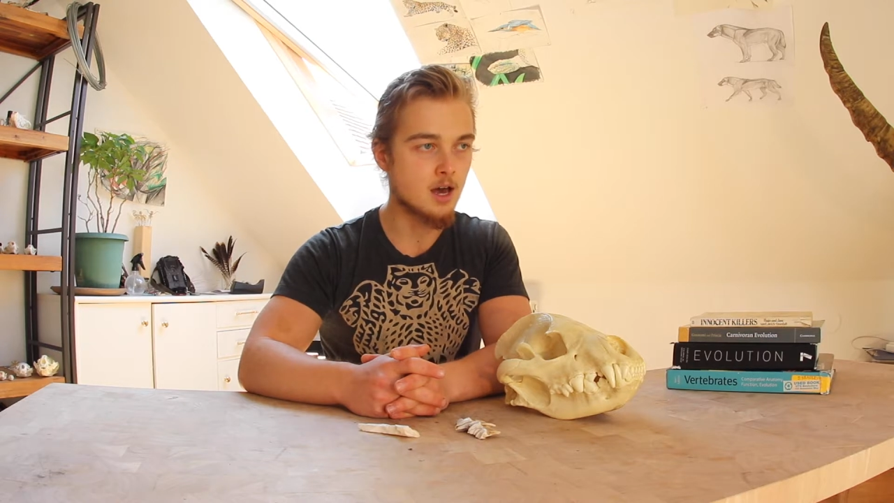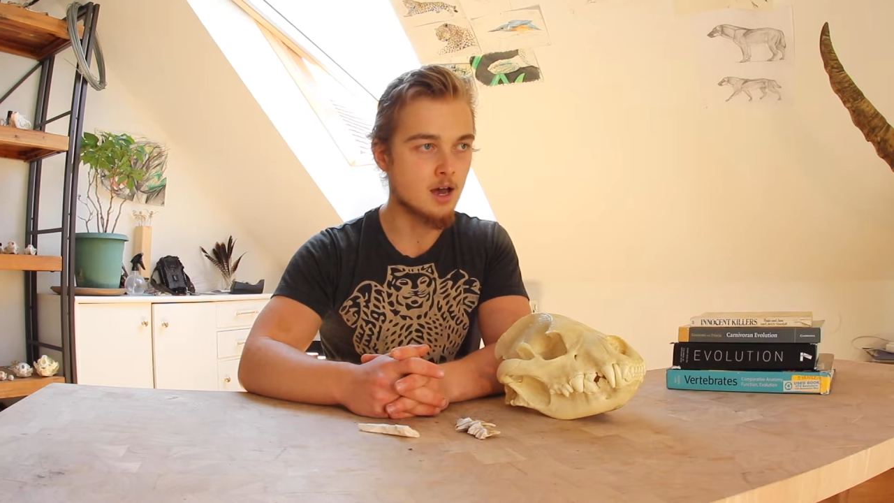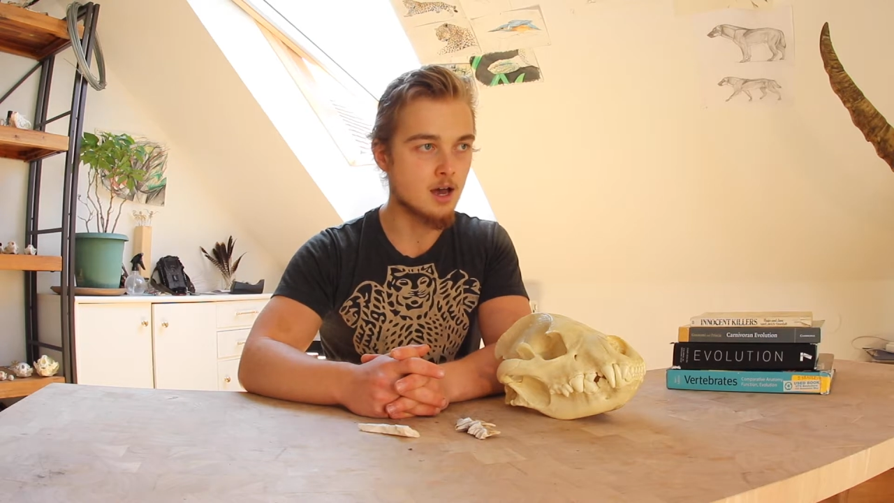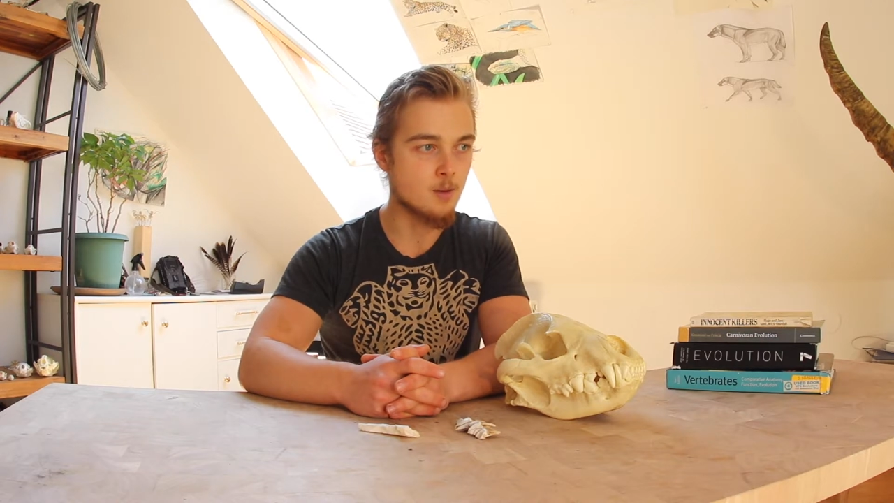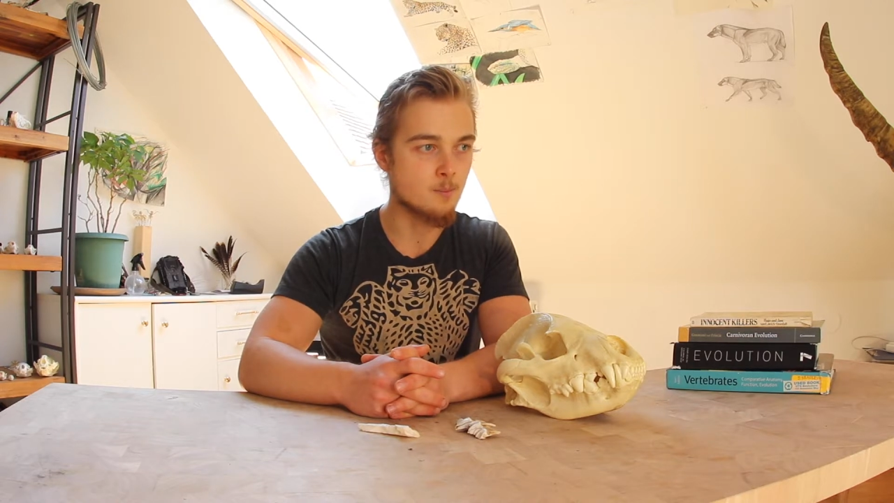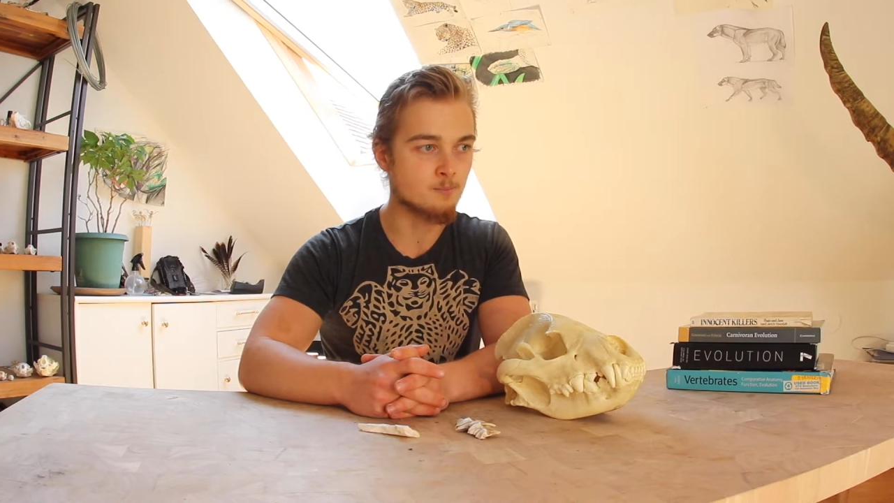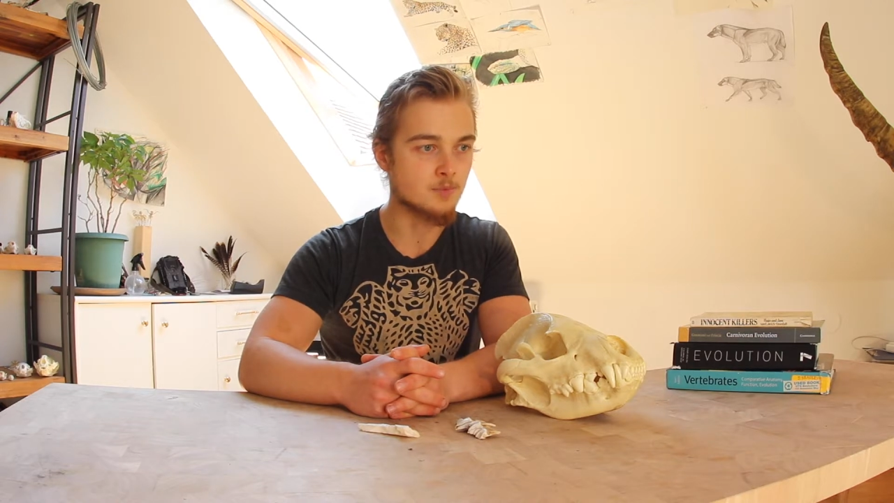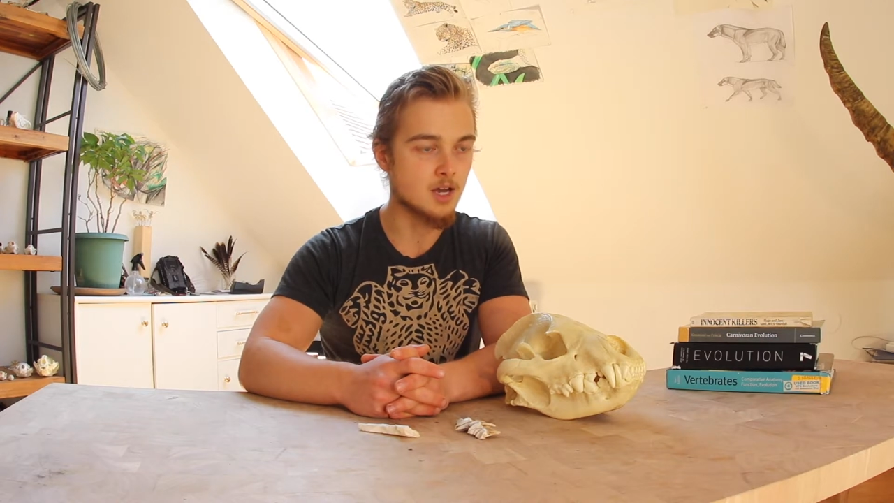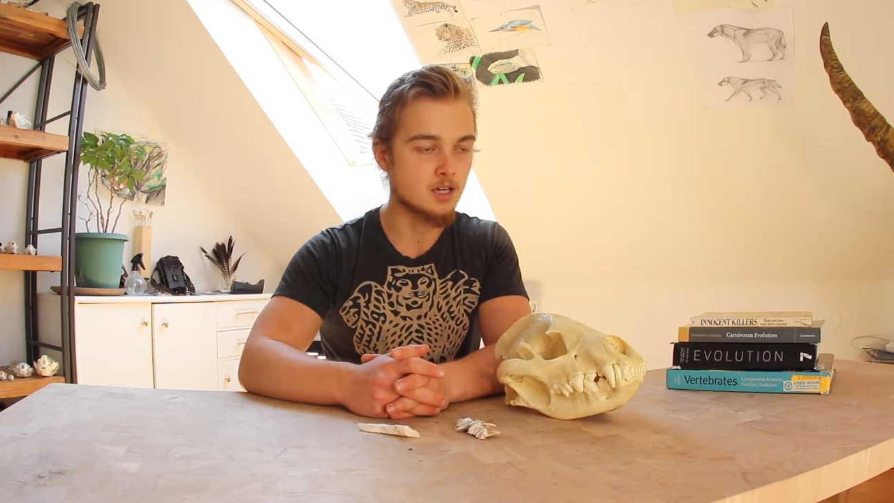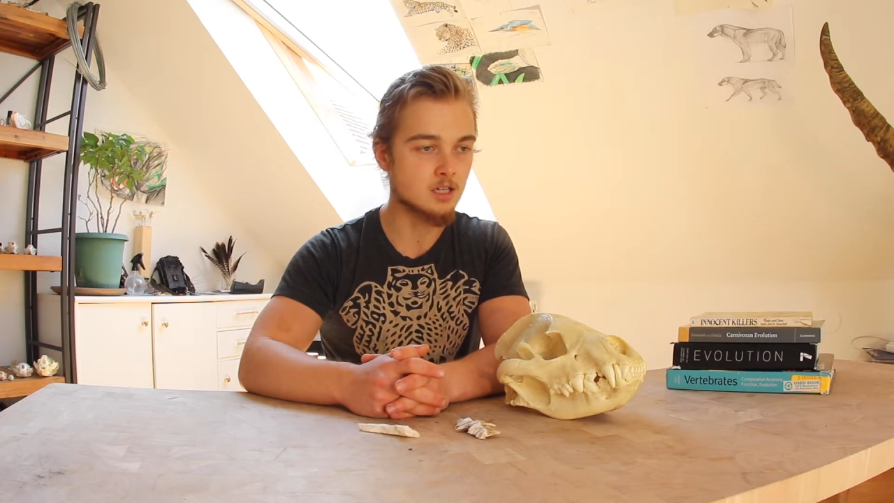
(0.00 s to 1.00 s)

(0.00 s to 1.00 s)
um, a